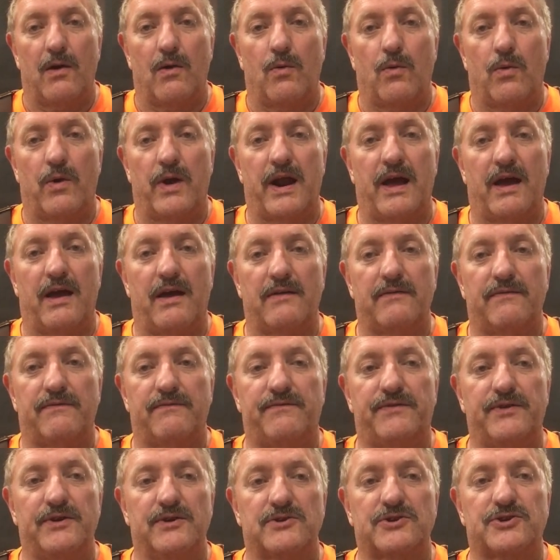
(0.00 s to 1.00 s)
When I
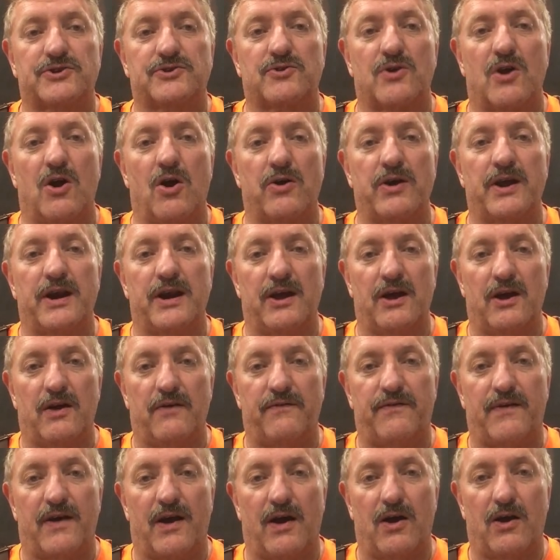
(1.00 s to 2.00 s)
feel strong
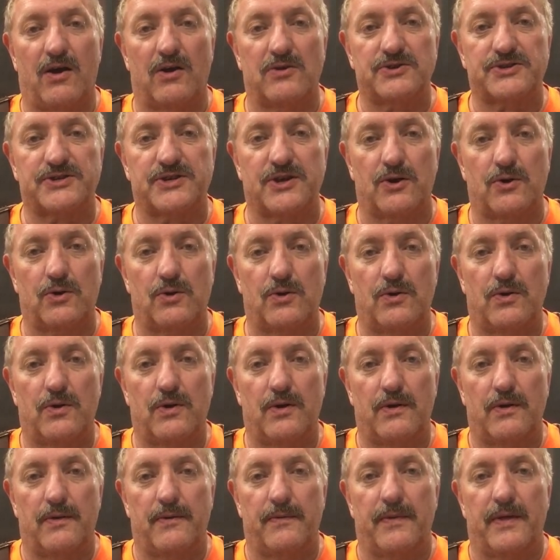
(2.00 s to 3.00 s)
enough, I also
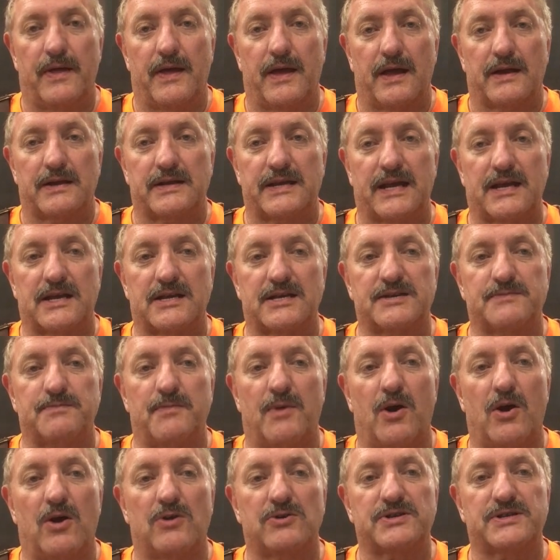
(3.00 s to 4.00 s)
take a
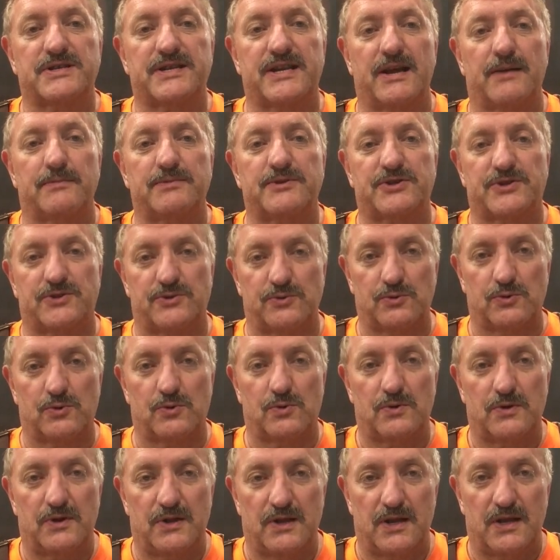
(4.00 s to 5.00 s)
small step
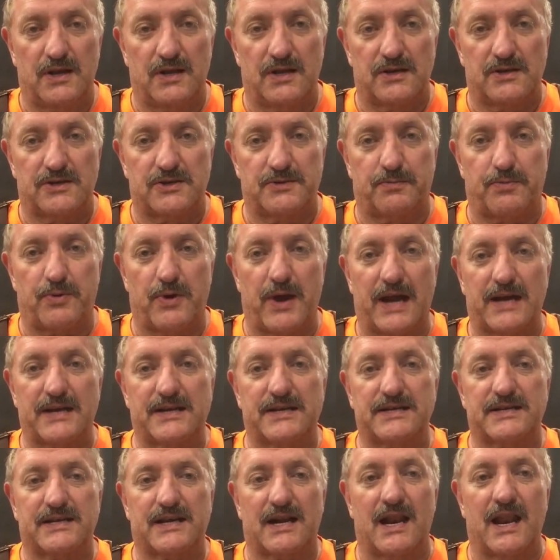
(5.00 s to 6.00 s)
stool to
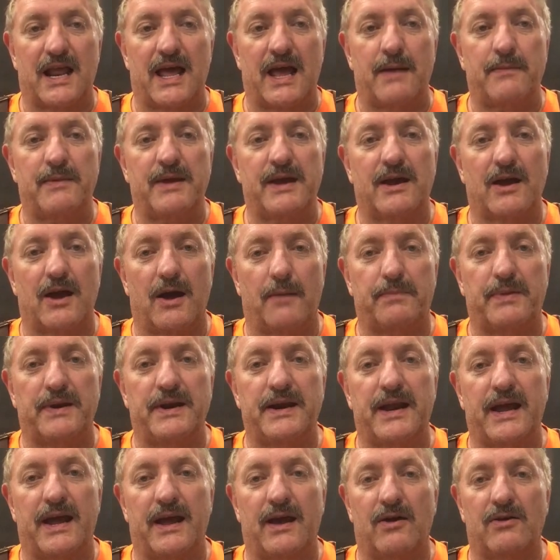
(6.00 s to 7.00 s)
practice climbing up
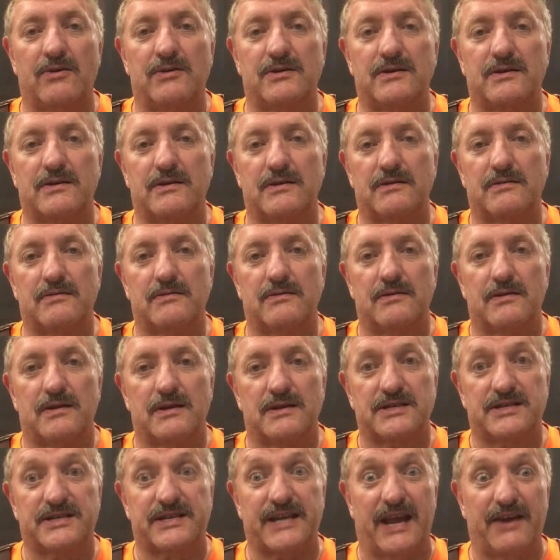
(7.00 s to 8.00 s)
and down
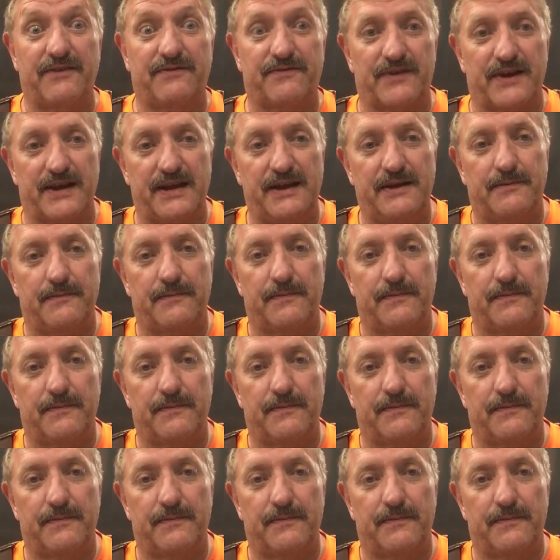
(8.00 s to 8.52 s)
safely,